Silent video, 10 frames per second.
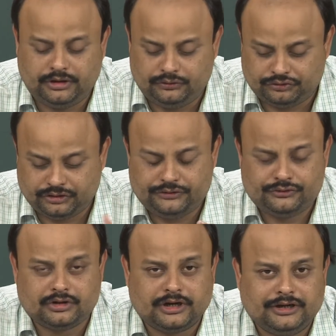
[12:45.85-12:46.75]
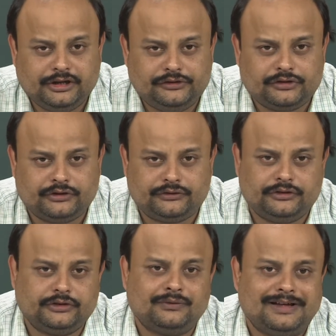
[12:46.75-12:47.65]
you change your conditions,
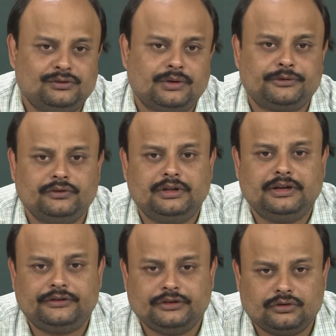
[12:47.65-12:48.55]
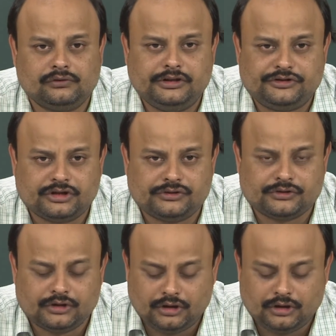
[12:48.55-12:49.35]
this value of C1 and C2 will change.